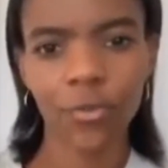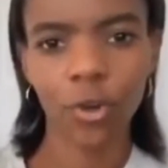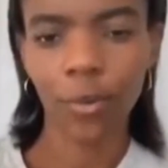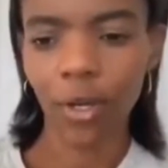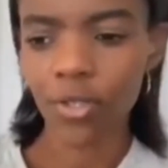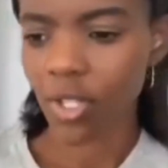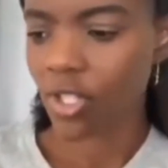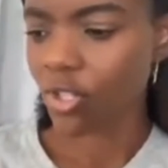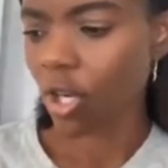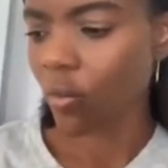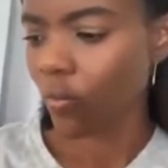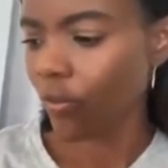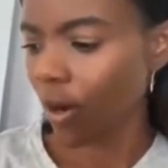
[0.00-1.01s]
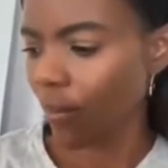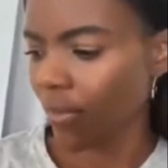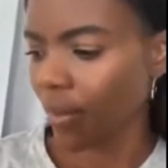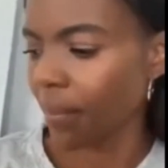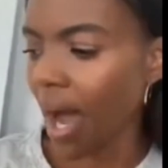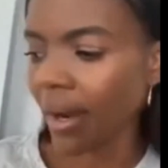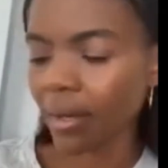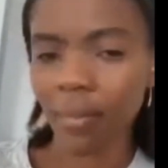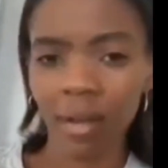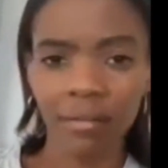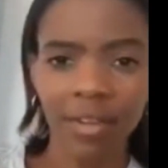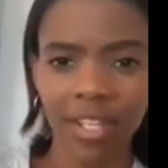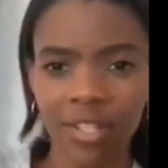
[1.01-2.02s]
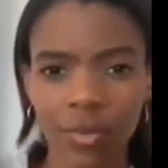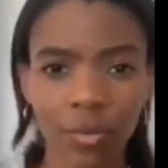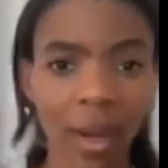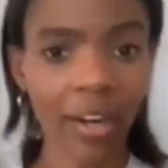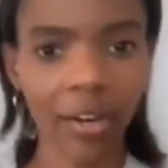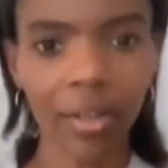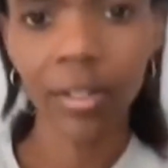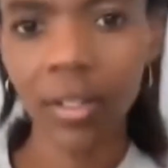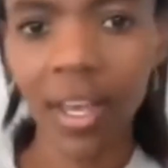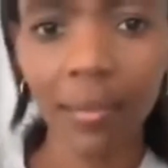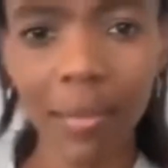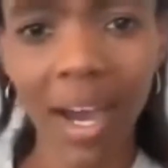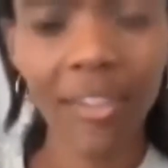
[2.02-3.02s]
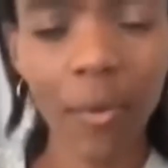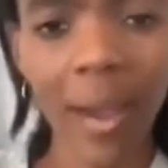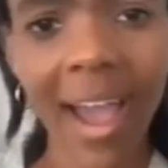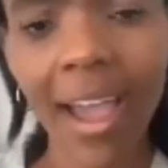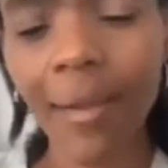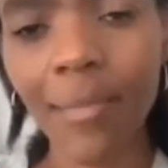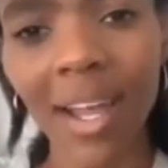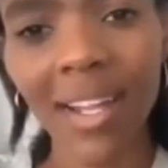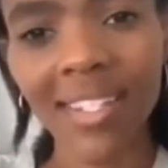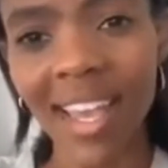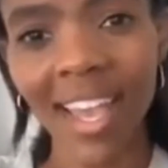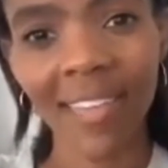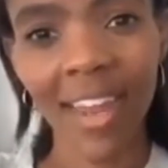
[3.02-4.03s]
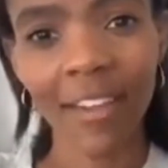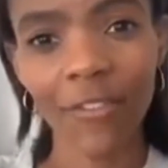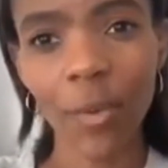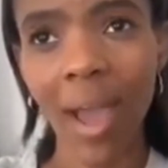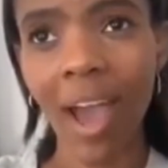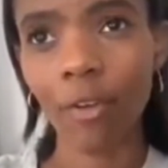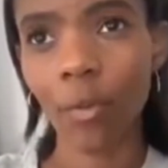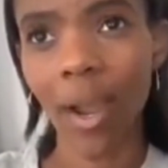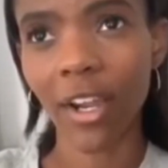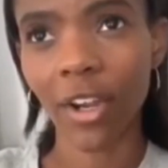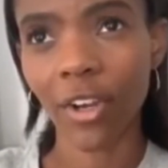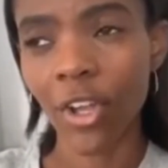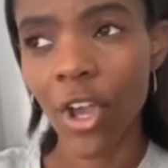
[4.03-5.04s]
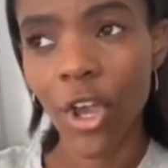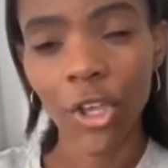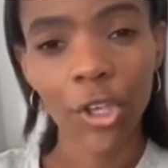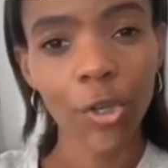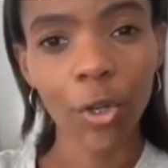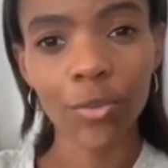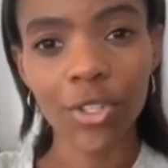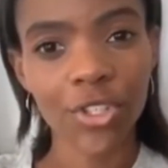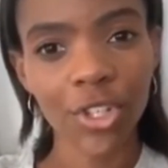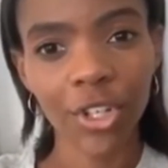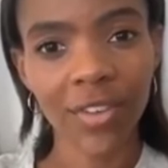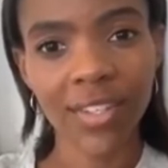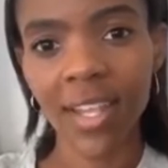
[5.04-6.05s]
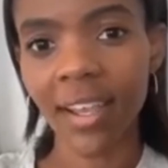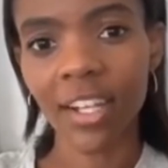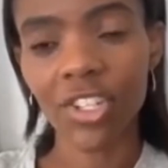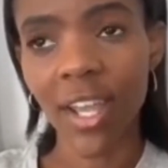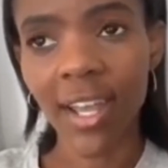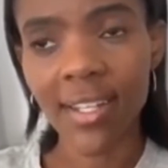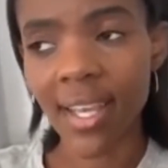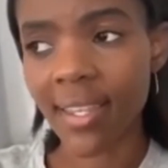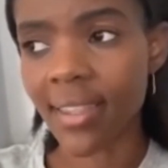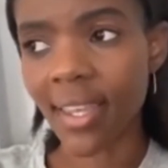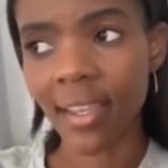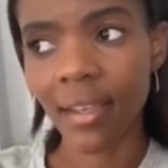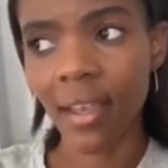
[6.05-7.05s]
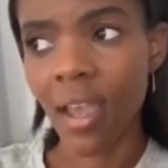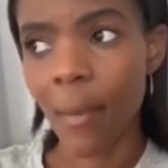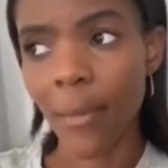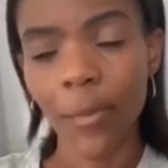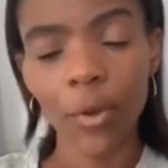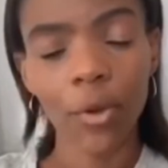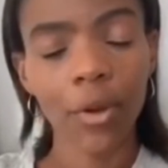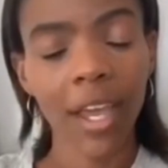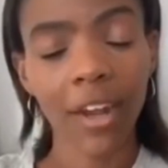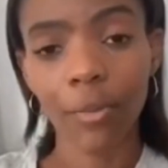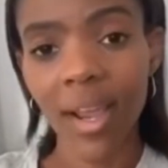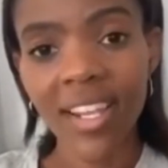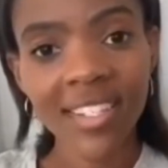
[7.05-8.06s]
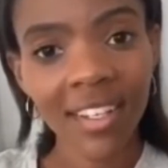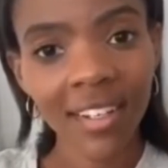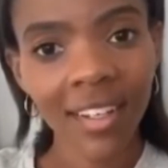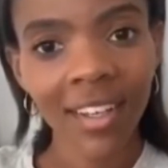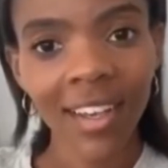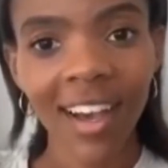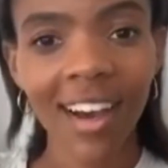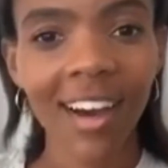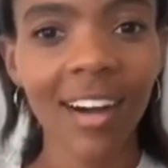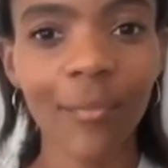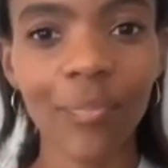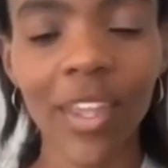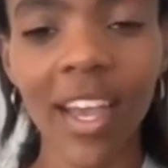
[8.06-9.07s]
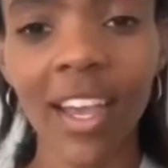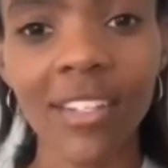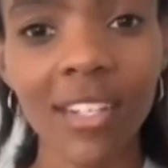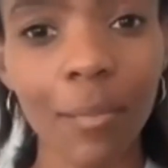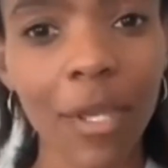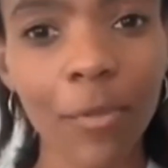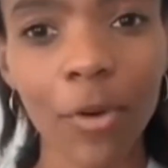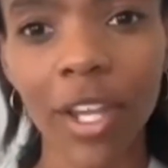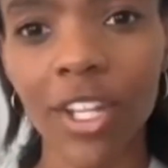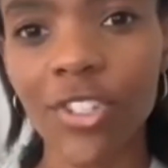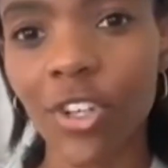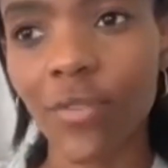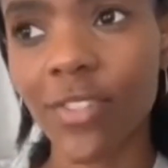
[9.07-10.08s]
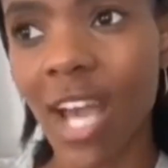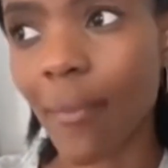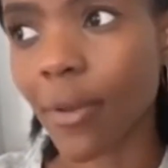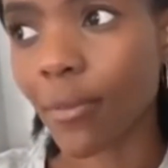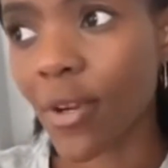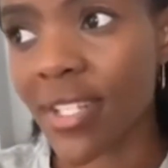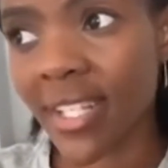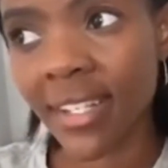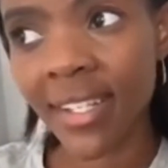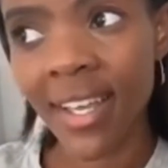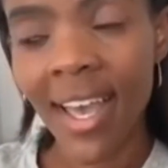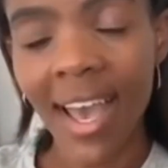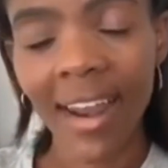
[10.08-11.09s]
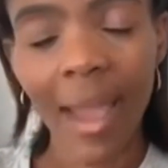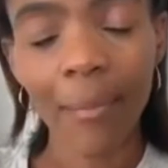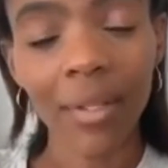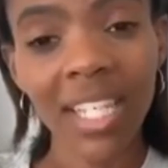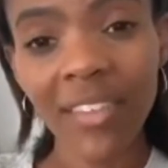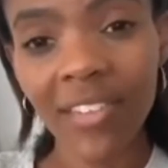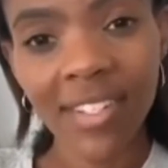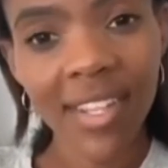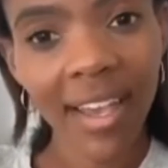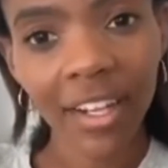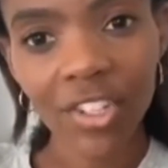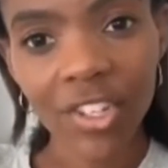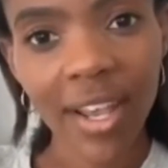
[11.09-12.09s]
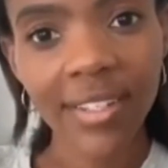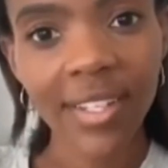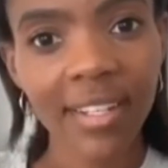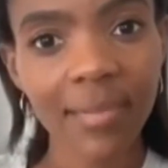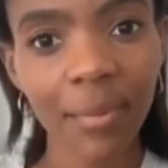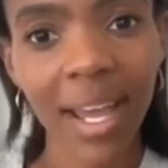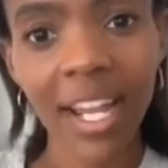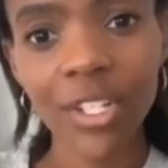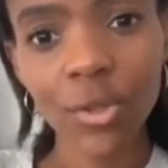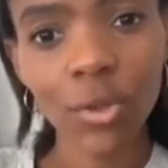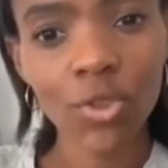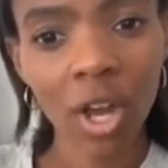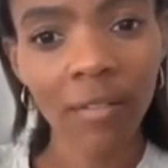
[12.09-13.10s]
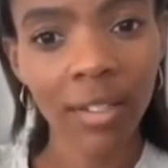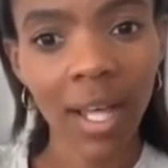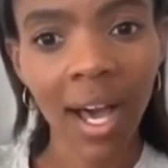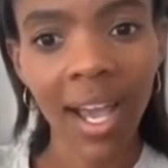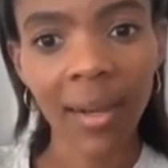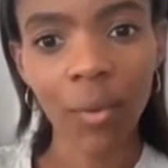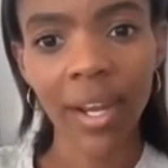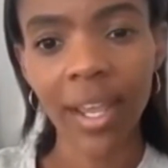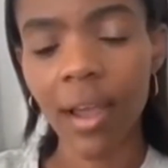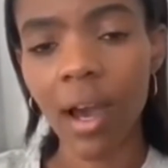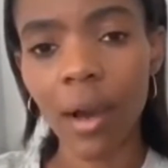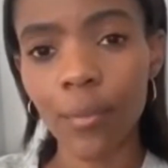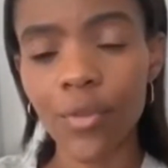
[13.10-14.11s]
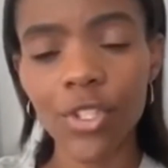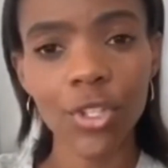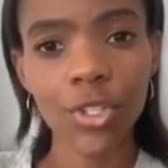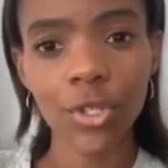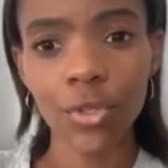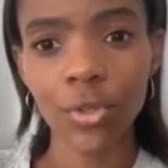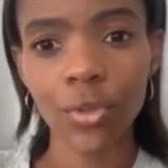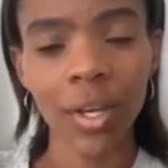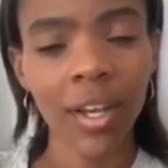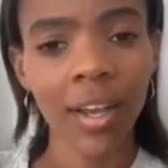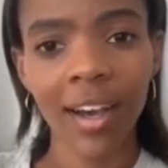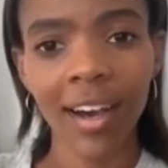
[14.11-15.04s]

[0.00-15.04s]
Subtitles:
and foremost, let's start from the bottom of his record. And by the way, I am not saying that if you have a record, you don't deserve a second chance. I think people get arrested and some people can serve time in prison. And I believe in second chances, but I do draw the line when it comes to